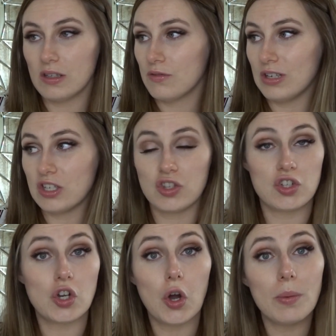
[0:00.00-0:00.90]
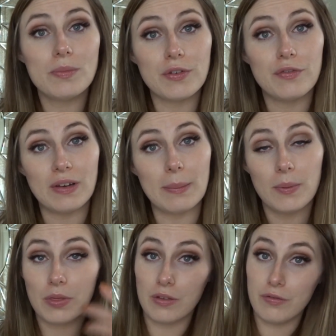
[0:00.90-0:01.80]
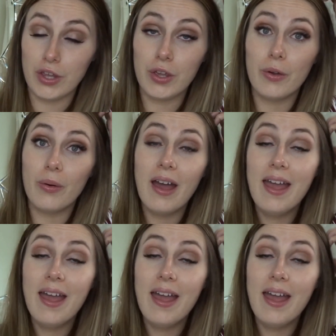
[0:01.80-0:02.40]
reach the top to flip the view.